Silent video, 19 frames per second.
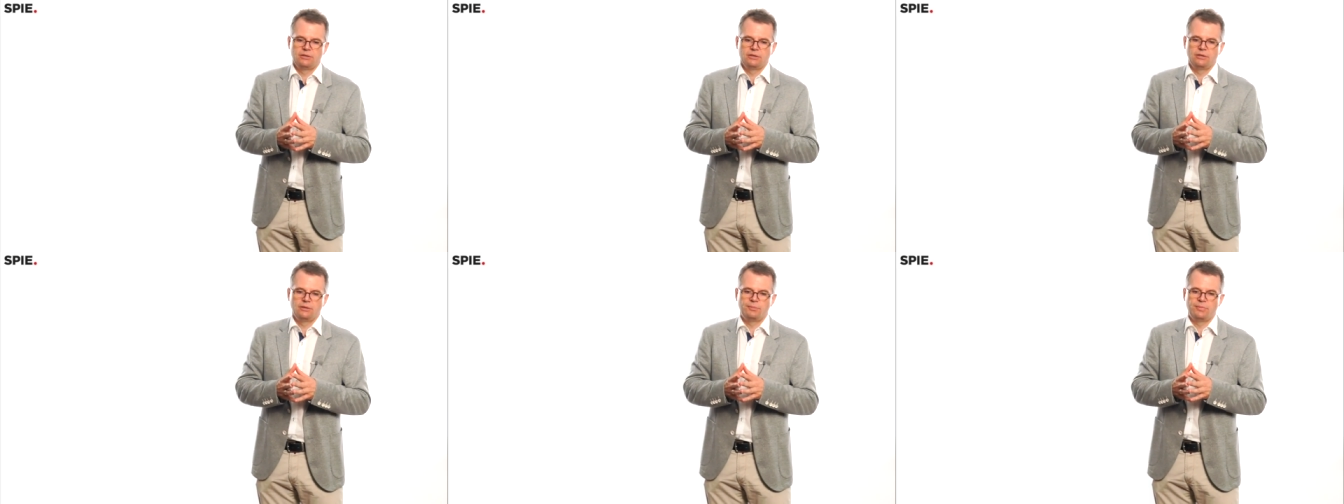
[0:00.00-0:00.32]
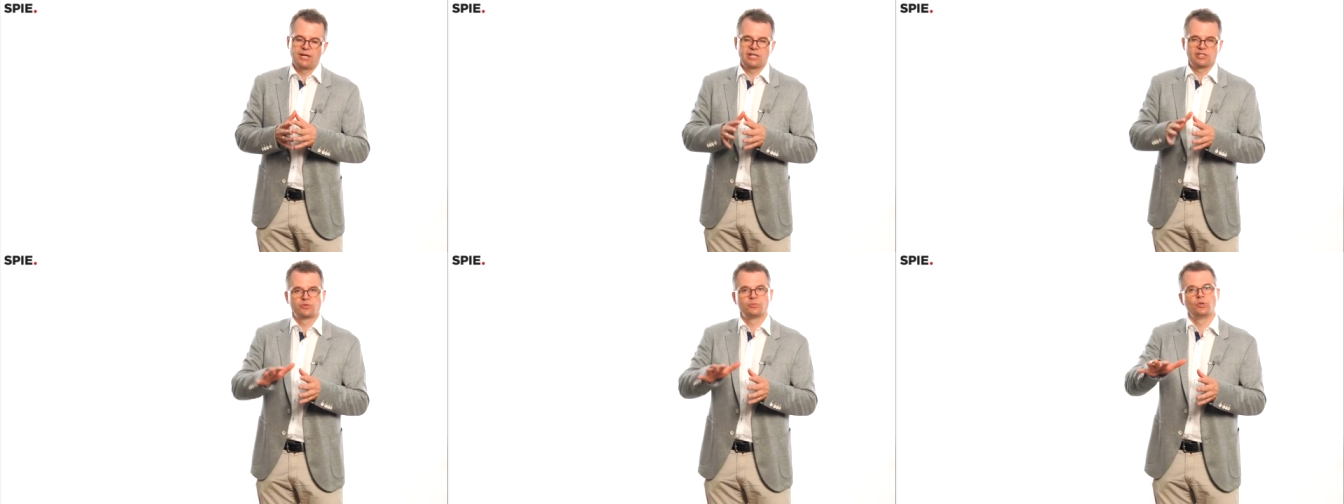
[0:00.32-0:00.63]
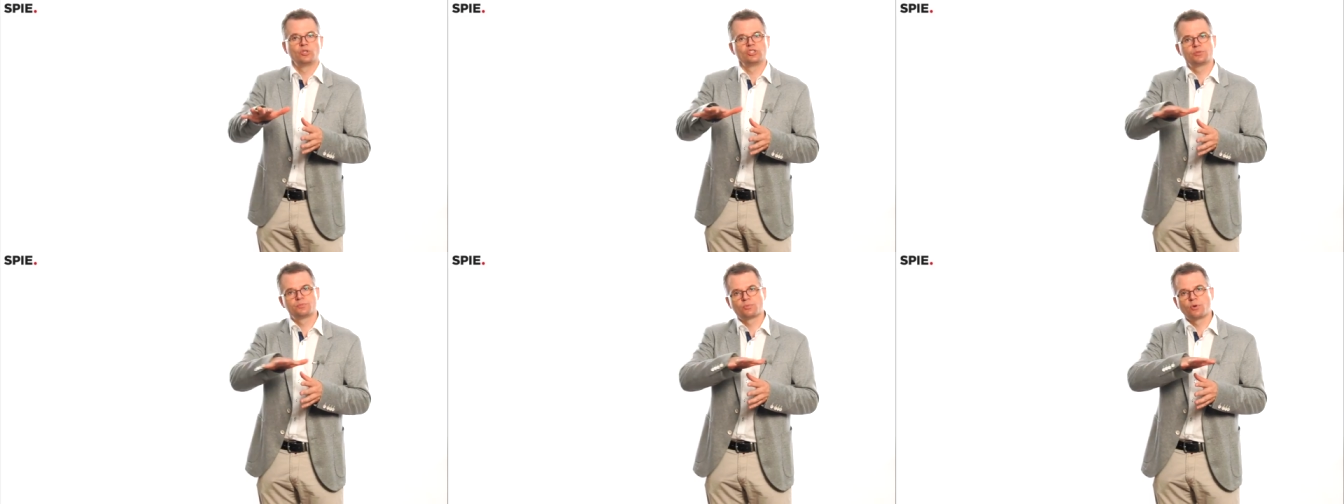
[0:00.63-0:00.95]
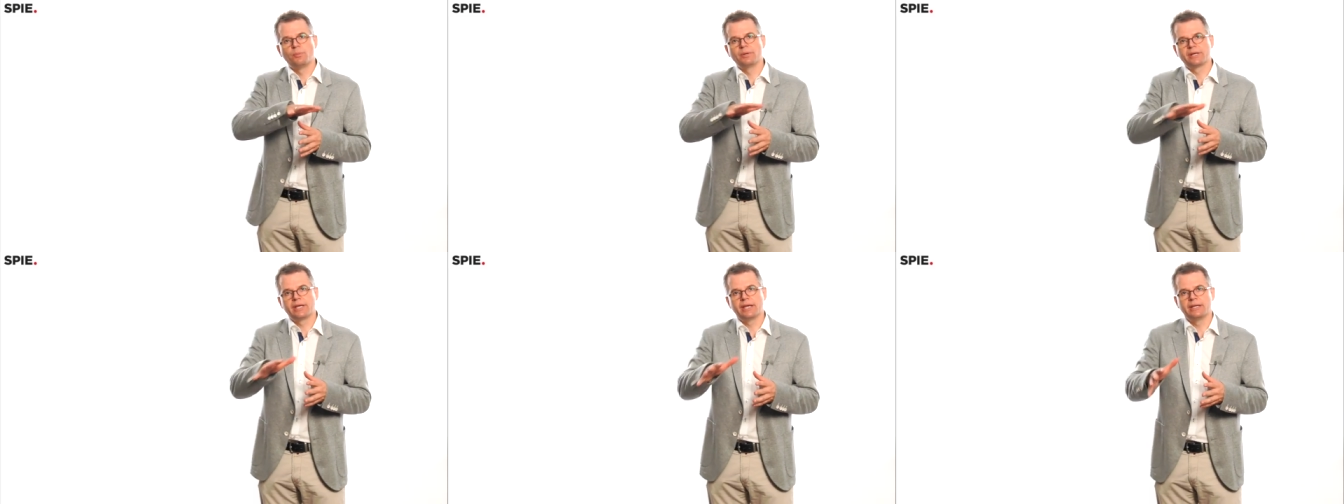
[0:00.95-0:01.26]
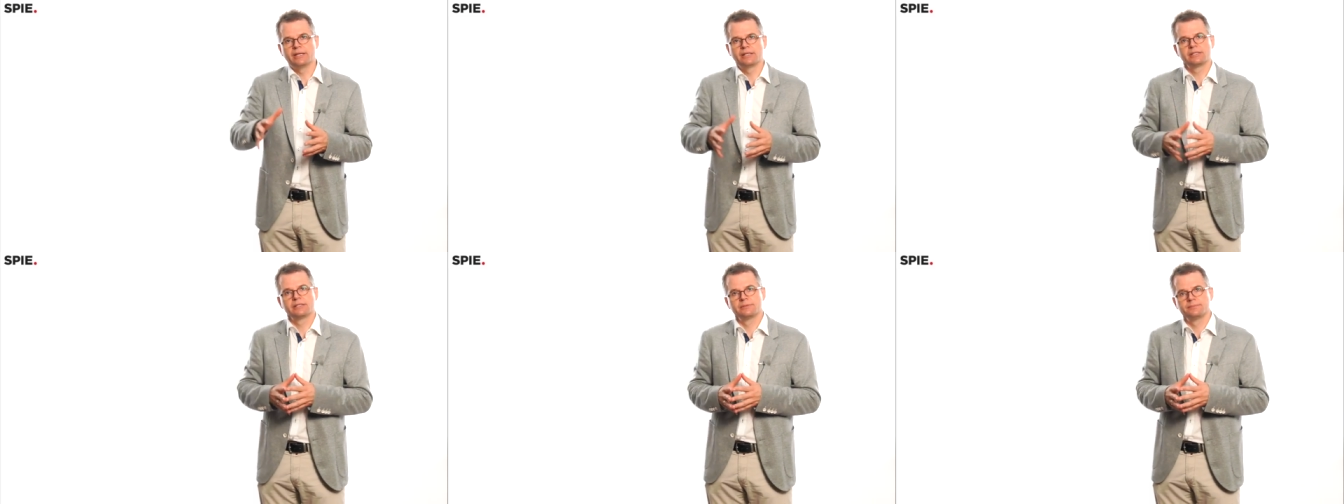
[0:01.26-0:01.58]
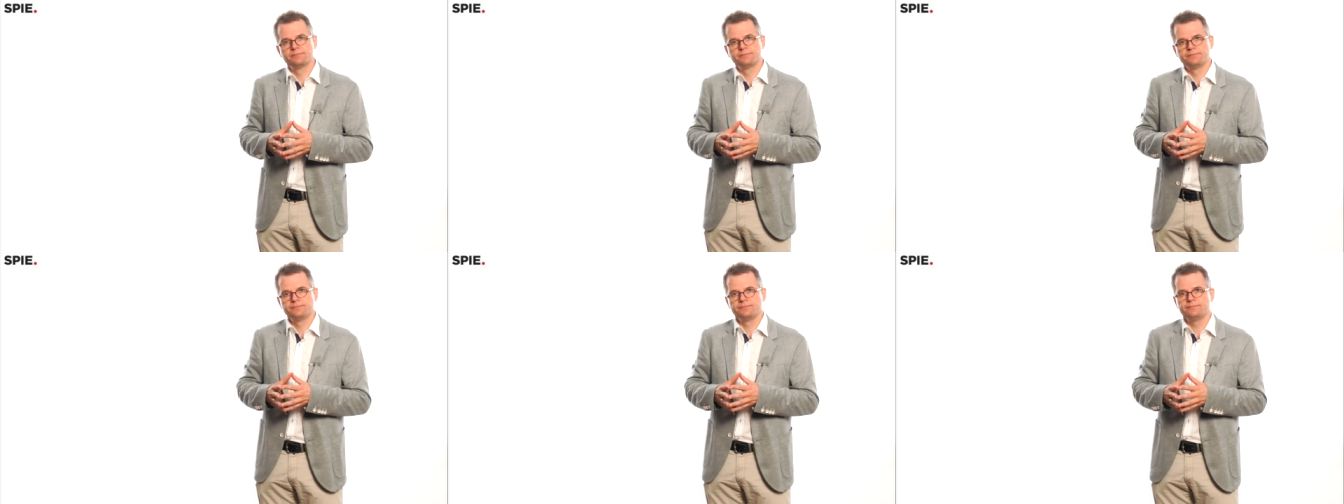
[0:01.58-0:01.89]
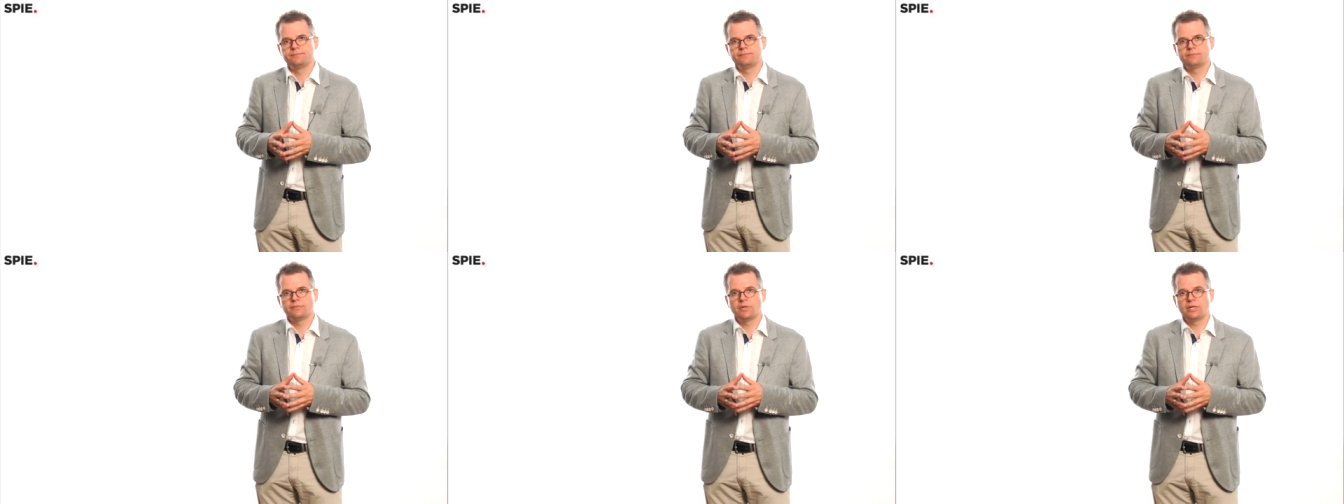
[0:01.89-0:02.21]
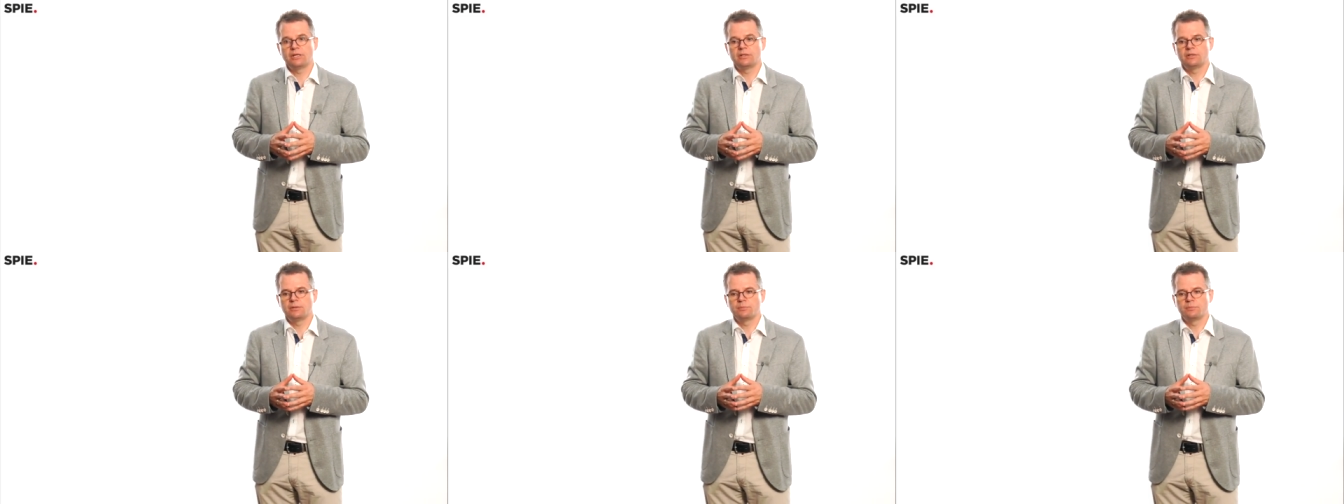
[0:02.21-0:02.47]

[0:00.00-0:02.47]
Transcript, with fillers: the plasmons propagated. And